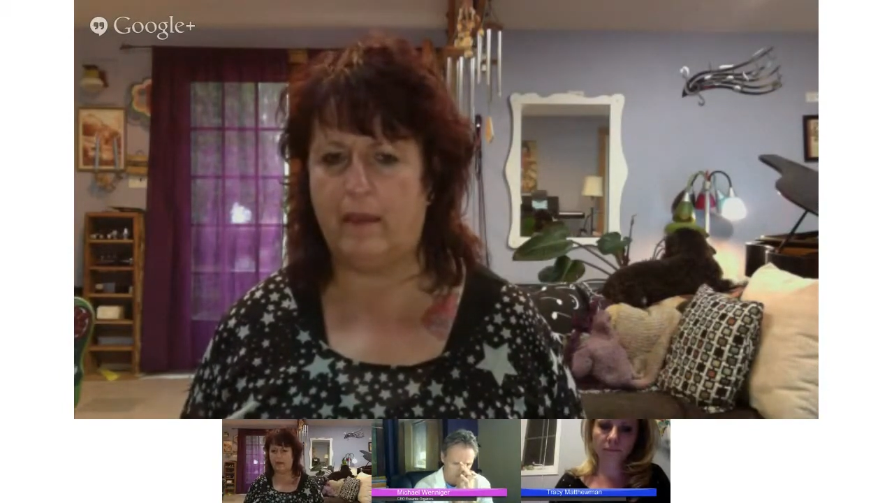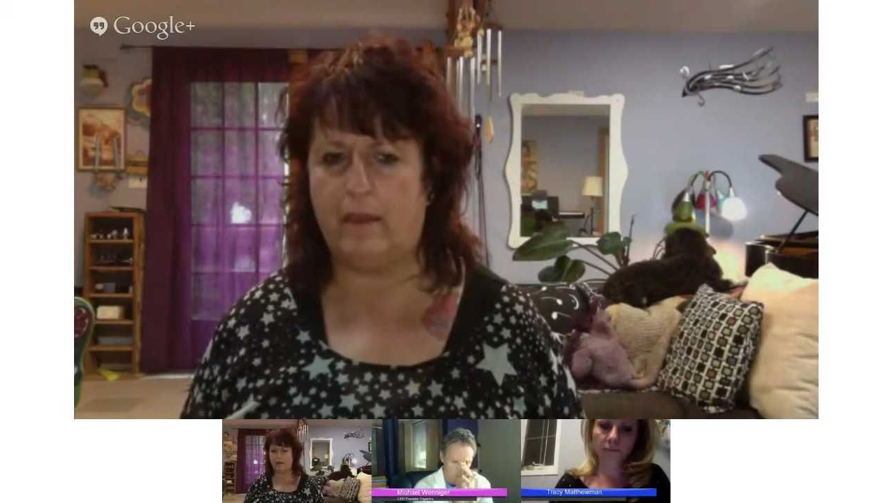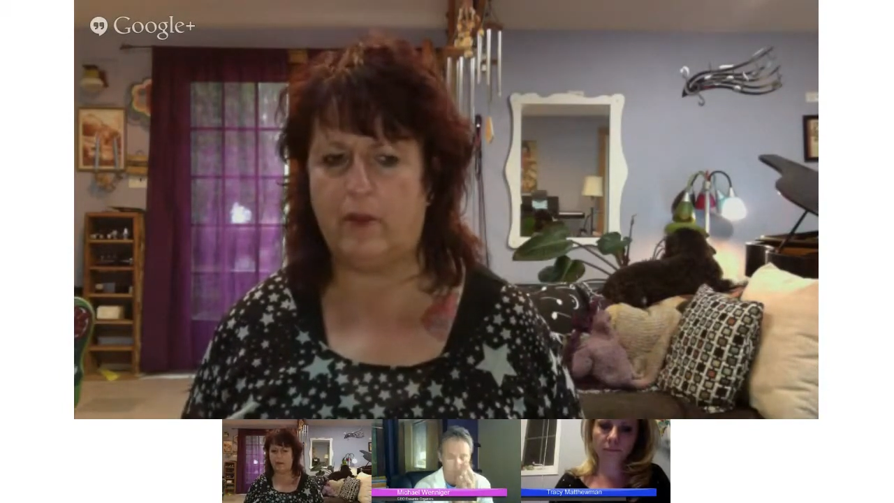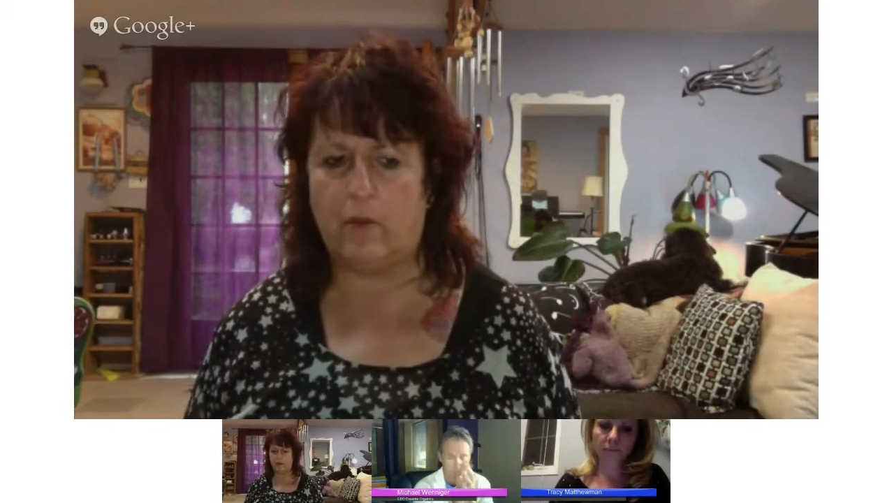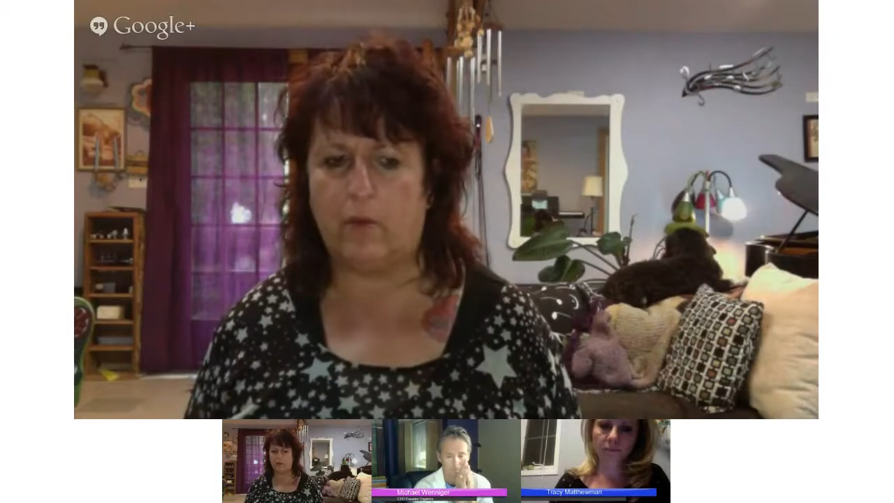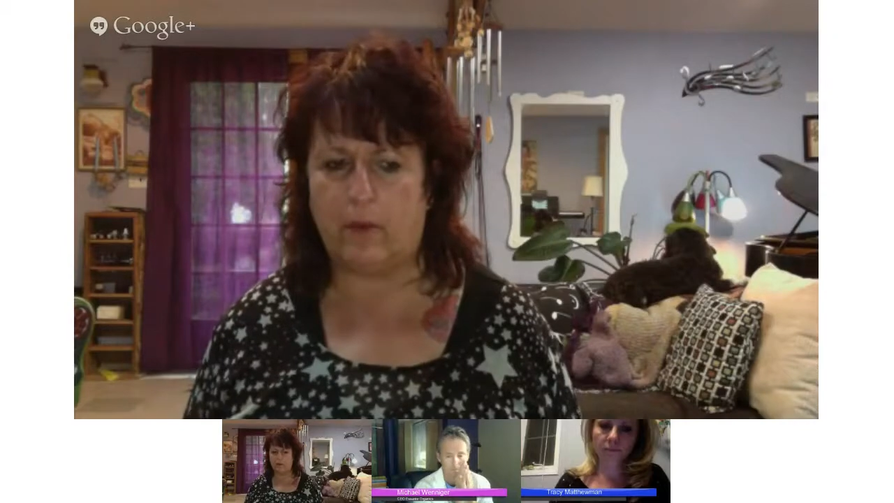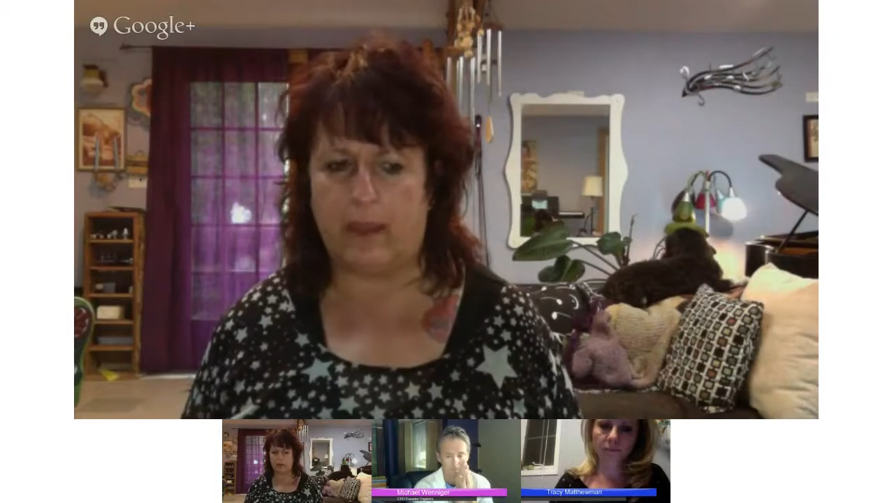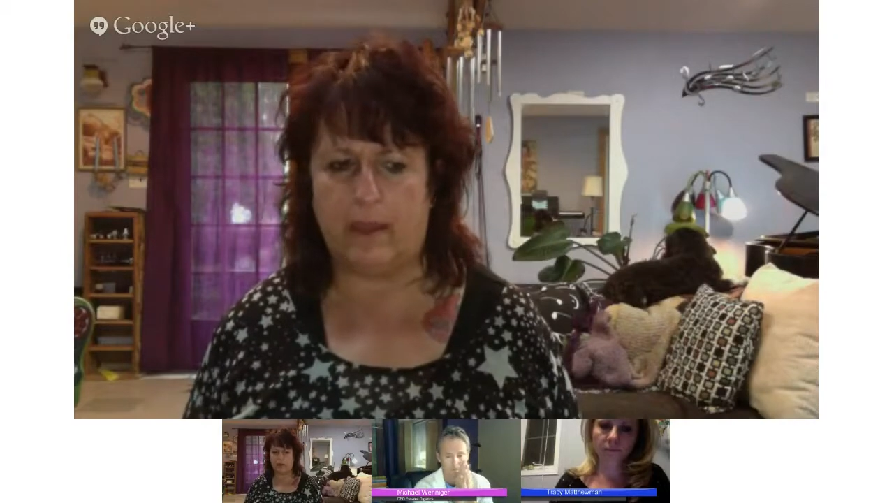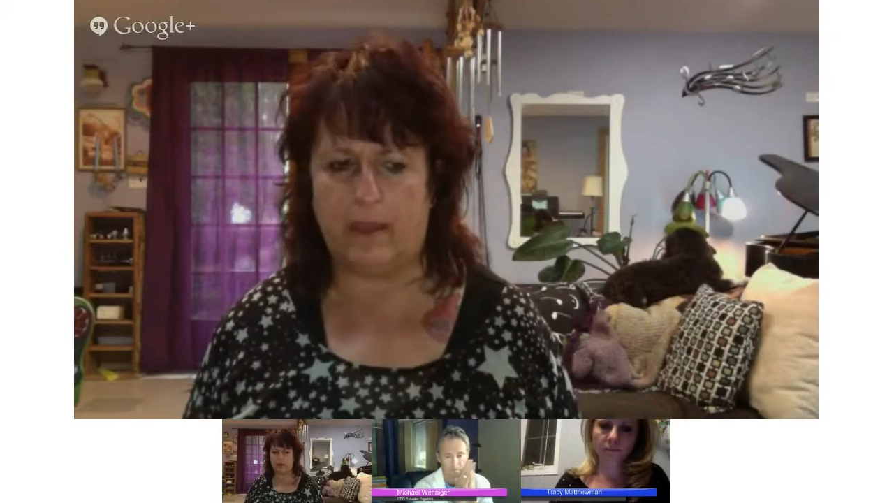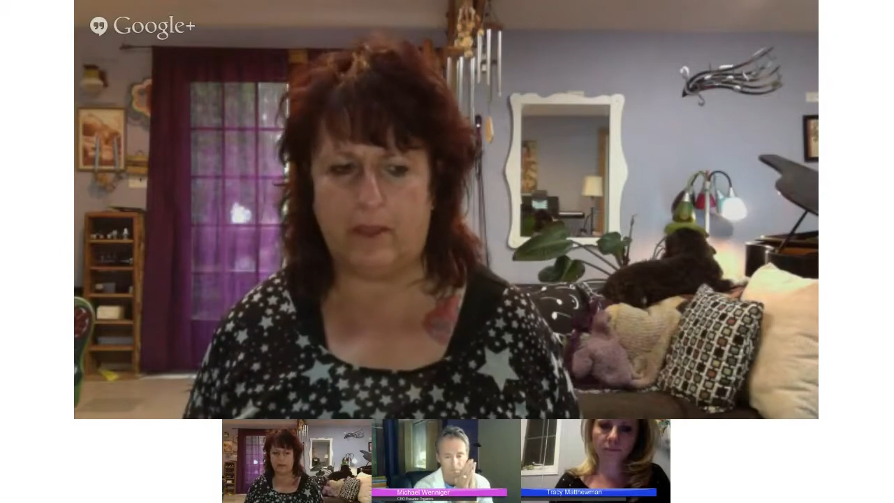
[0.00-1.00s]
you know,
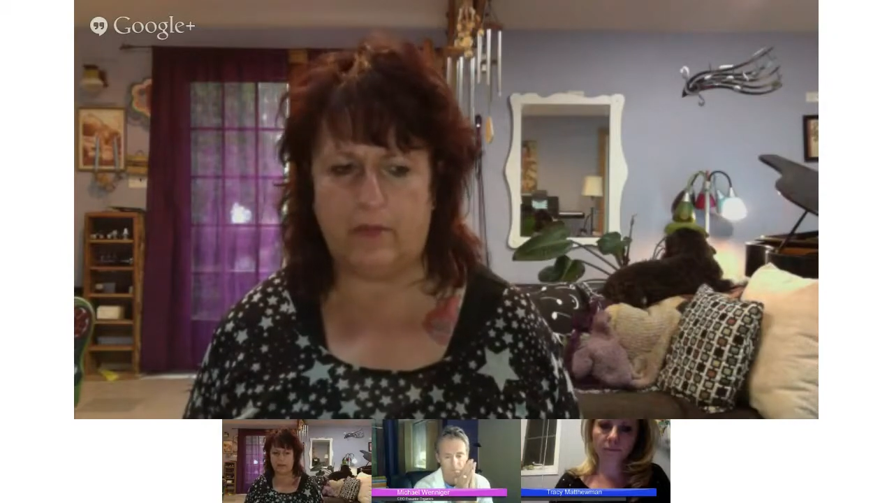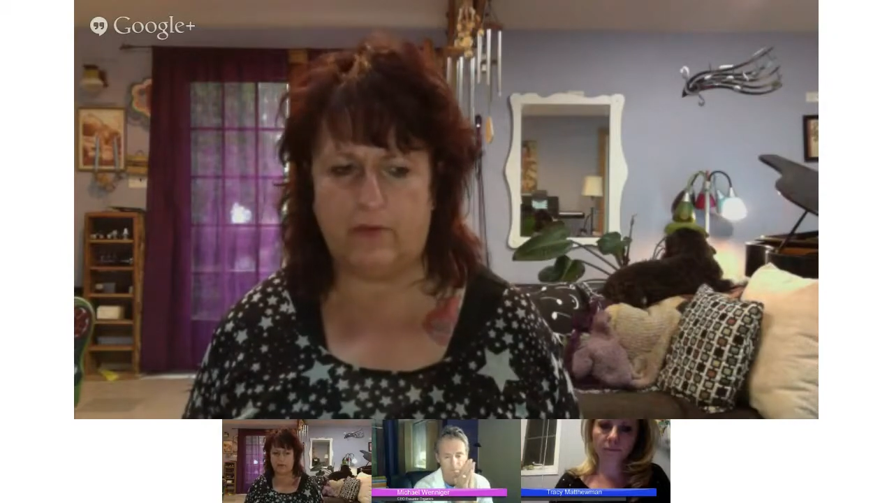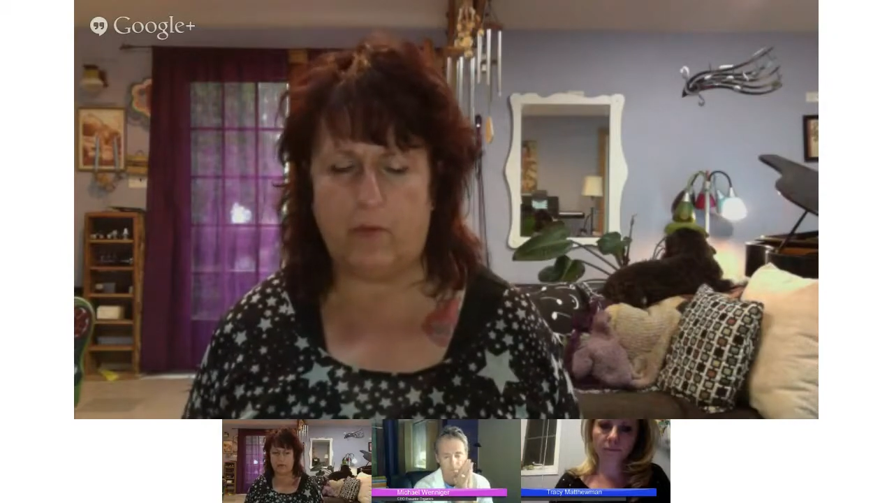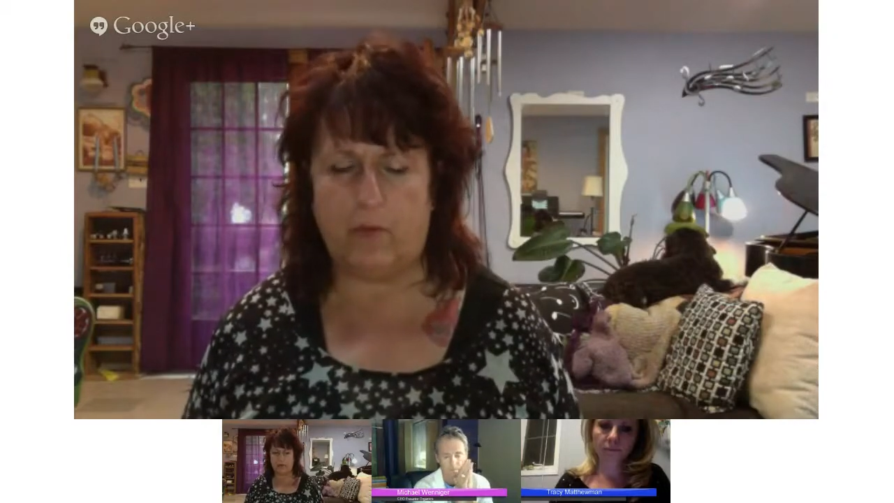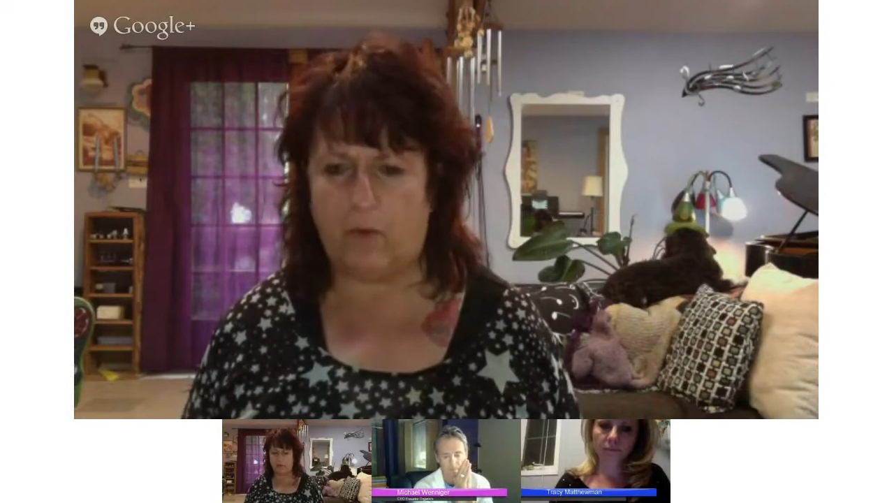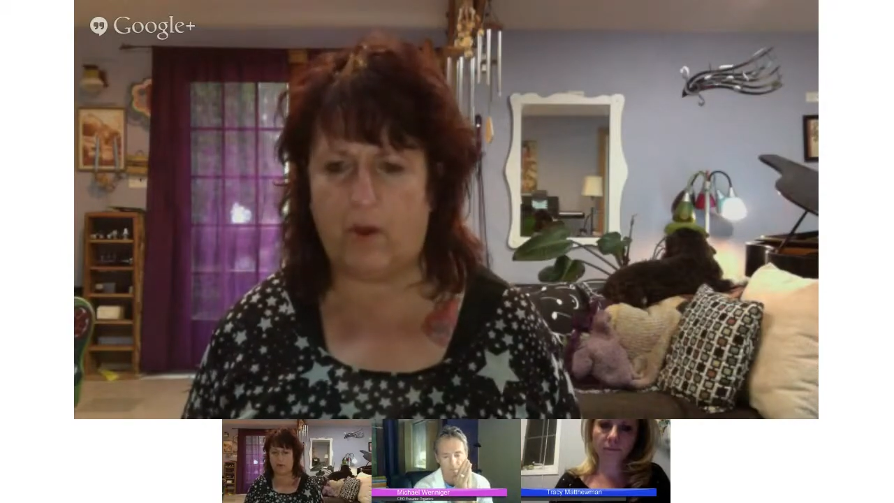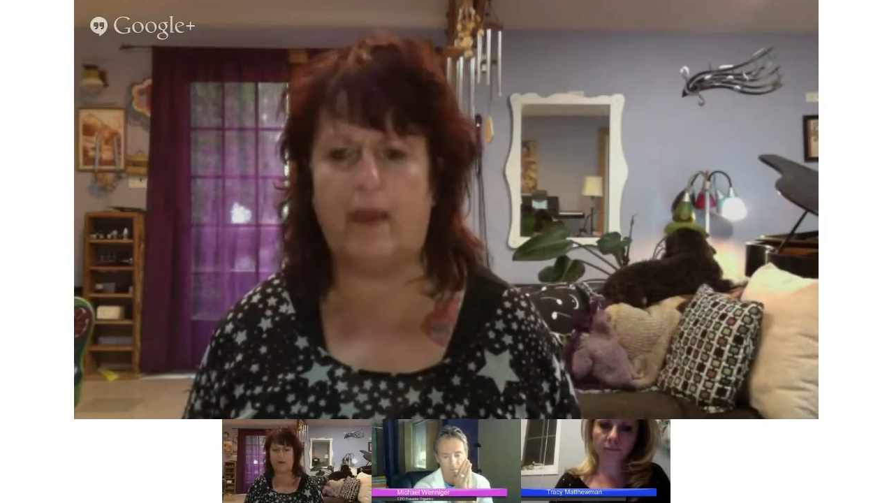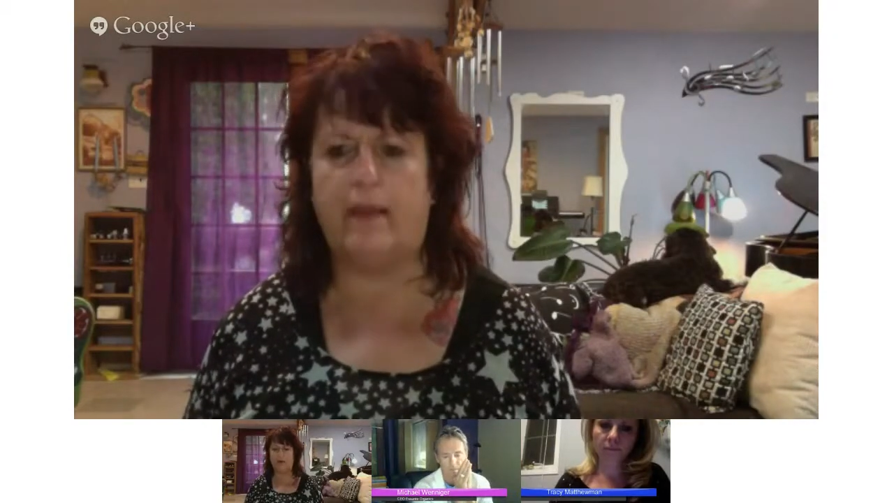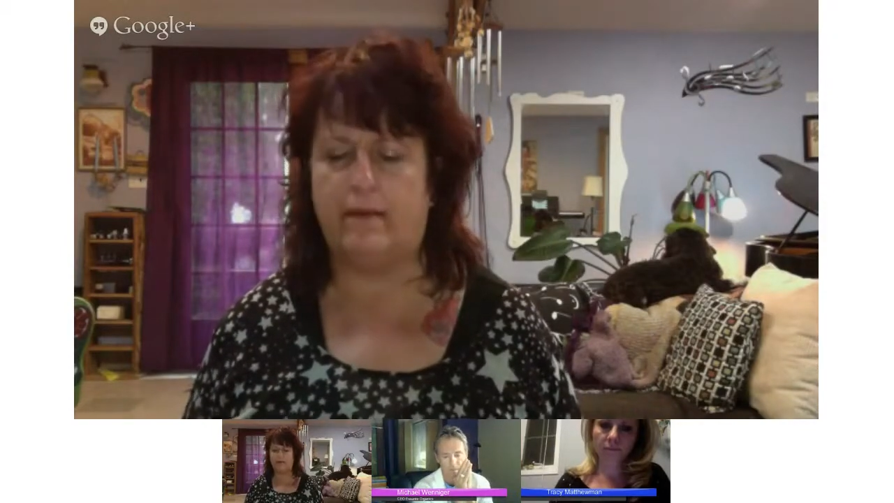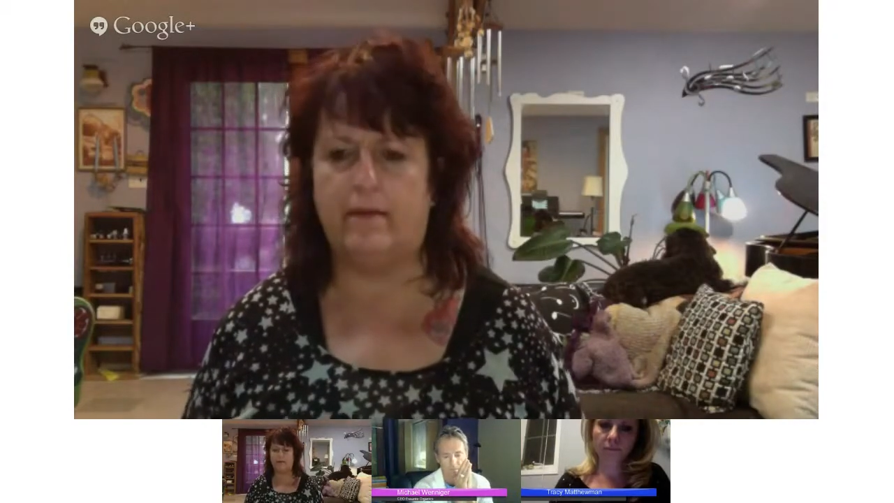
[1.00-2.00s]
you don't want